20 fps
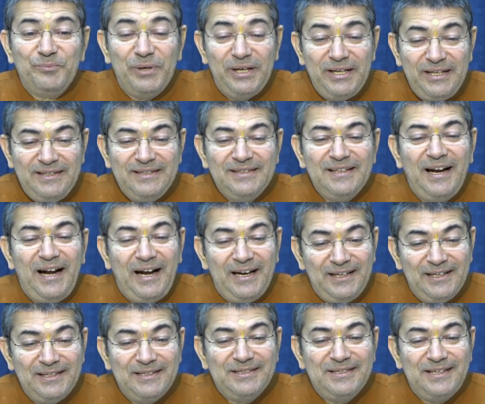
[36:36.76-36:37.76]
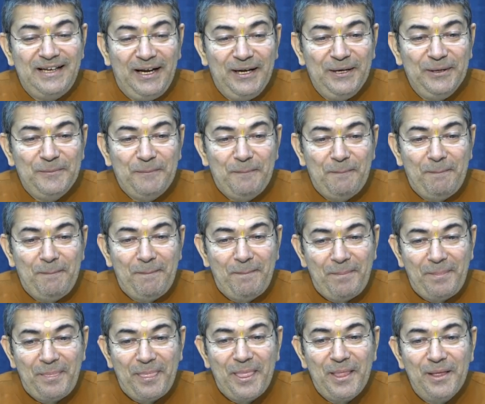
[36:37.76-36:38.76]
Please understand
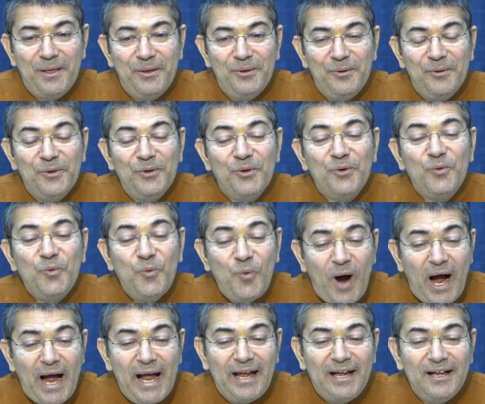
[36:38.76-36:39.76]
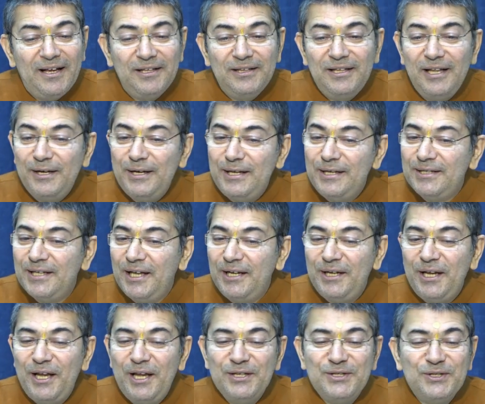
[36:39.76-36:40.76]
why? The
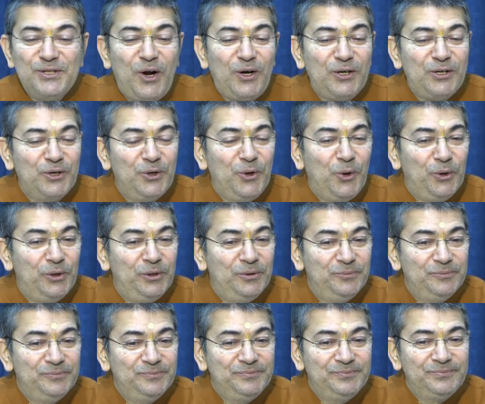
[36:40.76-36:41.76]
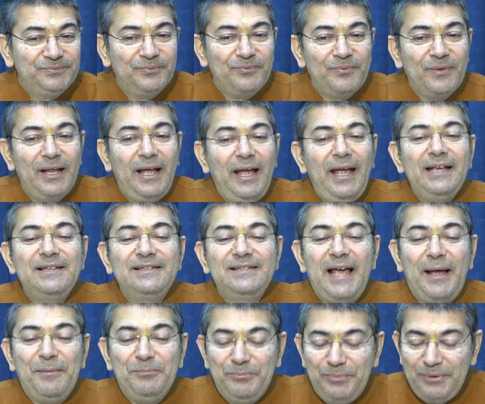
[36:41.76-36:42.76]
reason is not known.
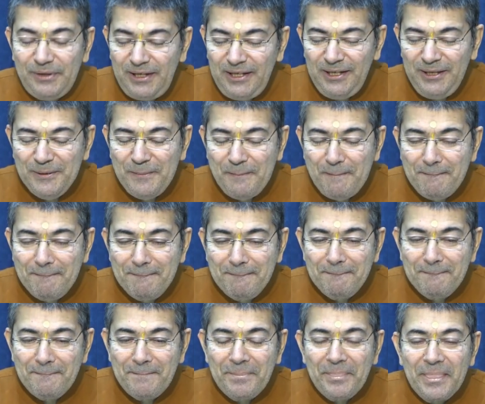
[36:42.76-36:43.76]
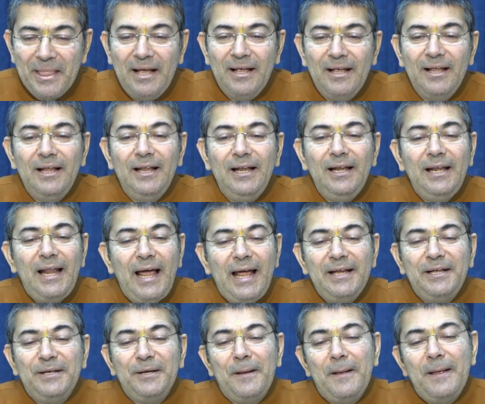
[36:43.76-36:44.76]
Example,
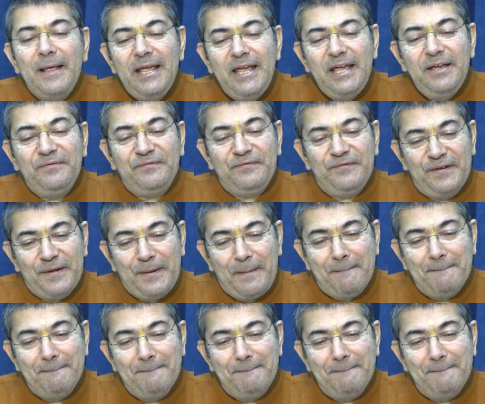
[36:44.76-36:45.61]
like if